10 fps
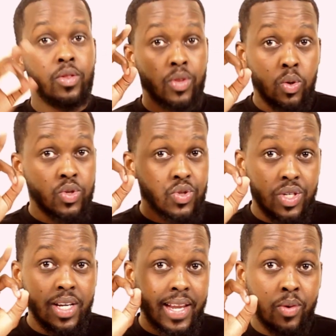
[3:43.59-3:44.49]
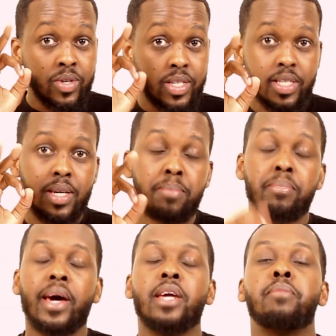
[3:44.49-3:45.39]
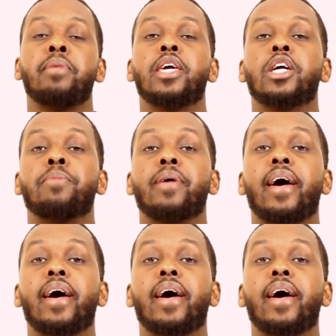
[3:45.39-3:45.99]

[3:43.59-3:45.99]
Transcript: Those three languages combined make up